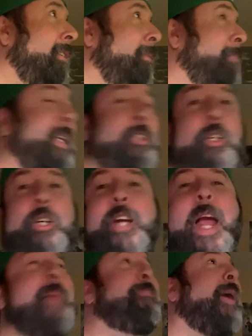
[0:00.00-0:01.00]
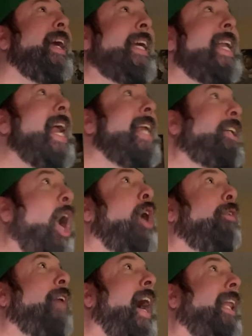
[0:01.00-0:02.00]
Make sure you ain't breaking any
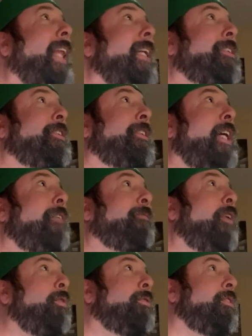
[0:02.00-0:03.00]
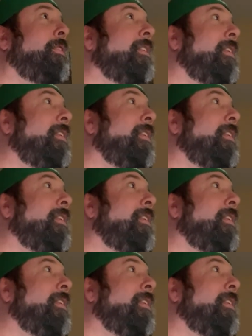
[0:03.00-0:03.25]
code violations there, folks.